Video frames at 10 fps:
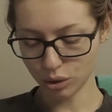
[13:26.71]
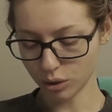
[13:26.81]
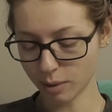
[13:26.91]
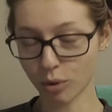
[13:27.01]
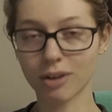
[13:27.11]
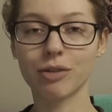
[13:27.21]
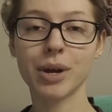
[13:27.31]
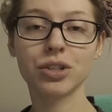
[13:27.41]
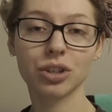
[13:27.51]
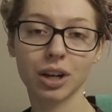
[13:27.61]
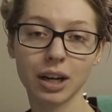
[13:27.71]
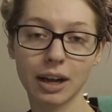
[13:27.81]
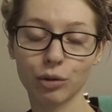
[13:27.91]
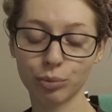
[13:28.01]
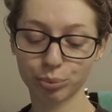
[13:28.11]
to get more information on it,
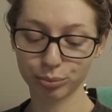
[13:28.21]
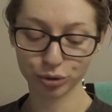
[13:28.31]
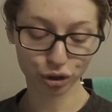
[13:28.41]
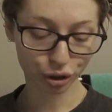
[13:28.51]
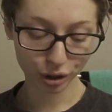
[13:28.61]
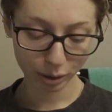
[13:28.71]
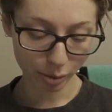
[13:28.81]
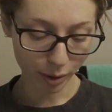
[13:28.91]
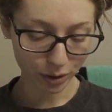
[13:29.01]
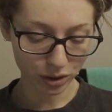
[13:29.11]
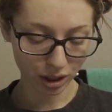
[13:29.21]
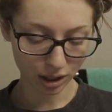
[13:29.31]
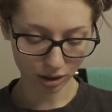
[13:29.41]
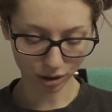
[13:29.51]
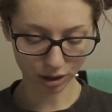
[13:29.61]
I will surely be posting
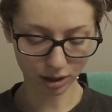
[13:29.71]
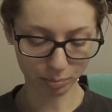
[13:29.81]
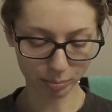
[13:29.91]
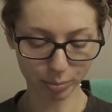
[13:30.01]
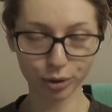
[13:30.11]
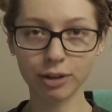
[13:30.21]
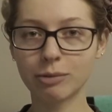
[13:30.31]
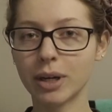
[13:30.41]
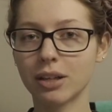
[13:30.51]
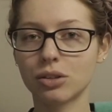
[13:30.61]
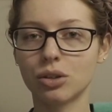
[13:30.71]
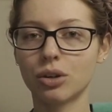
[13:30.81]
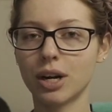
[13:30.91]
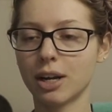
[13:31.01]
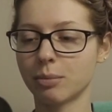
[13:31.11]
it on both of my
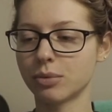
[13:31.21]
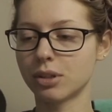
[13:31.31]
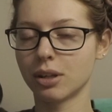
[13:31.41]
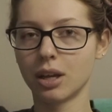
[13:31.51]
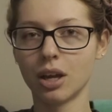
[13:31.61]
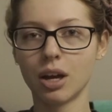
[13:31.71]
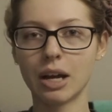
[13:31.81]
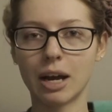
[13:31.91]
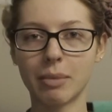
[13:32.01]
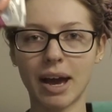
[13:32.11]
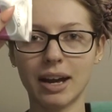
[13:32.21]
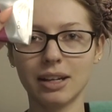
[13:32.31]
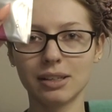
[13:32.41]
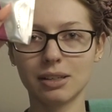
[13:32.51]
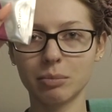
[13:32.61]
Instagrams. I'm
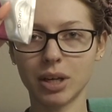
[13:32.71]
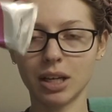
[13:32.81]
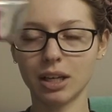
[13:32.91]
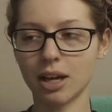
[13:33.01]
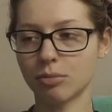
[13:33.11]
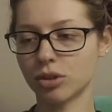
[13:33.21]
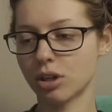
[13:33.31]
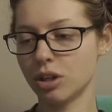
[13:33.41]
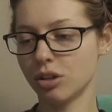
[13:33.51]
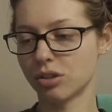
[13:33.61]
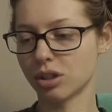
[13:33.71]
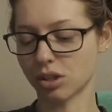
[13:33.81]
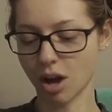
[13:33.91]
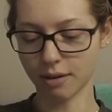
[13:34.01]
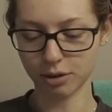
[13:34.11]
adding some pink. I'm just going to use the
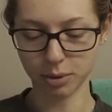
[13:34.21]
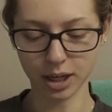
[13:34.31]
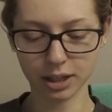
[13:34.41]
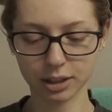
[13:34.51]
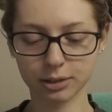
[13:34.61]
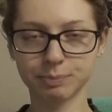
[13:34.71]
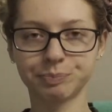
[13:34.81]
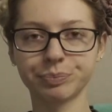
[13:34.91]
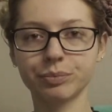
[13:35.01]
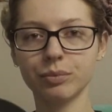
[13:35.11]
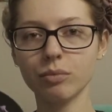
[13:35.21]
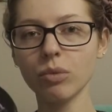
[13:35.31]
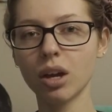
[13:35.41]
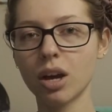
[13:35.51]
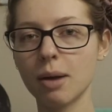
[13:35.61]
soft pink.
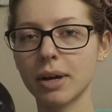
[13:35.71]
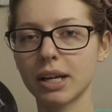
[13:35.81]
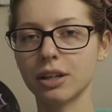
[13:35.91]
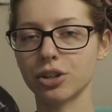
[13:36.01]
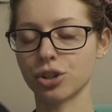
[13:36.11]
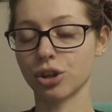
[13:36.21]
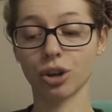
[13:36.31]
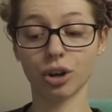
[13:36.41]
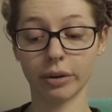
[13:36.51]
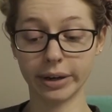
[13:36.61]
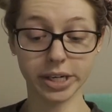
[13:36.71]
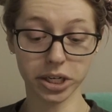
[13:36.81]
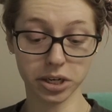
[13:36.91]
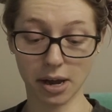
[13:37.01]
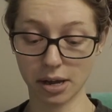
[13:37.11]
Got my conditioner. No, I
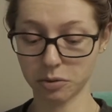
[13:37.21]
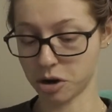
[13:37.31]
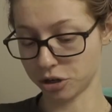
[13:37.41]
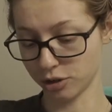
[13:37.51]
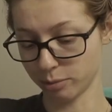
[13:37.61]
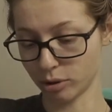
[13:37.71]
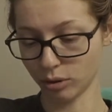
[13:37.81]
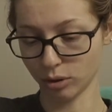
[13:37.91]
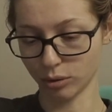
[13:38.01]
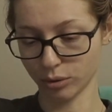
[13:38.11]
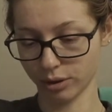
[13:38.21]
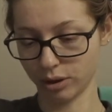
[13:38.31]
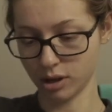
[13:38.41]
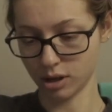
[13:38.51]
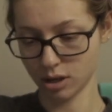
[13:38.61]
did not wash the bowl or
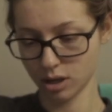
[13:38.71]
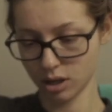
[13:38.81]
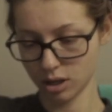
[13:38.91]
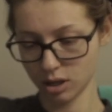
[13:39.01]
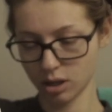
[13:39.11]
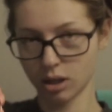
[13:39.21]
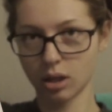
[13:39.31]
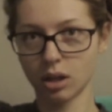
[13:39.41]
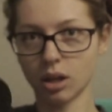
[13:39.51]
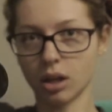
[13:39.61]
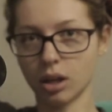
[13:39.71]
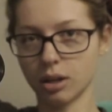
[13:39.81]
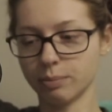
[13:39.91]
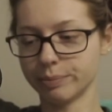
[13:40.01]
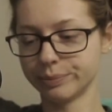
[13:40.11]
the
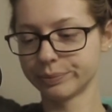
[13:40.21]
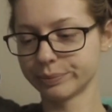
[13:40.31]
um,